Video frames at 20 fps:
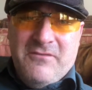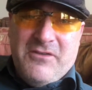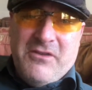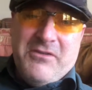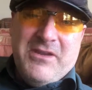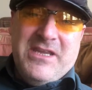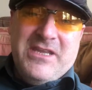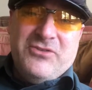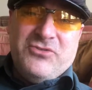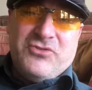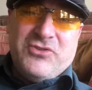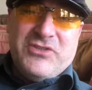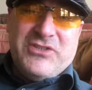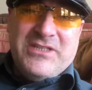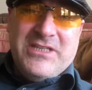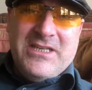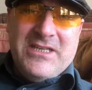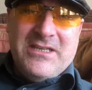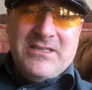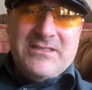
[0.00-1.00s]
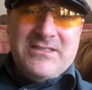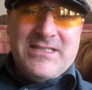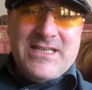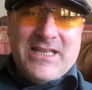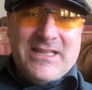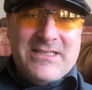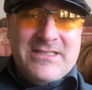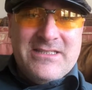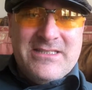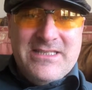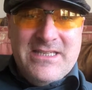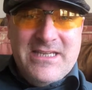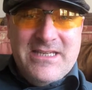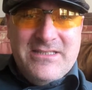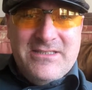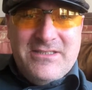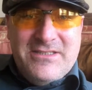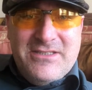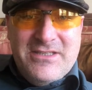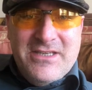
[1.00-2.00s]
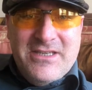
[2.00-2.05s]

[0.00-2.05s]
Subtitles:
very interesting, talented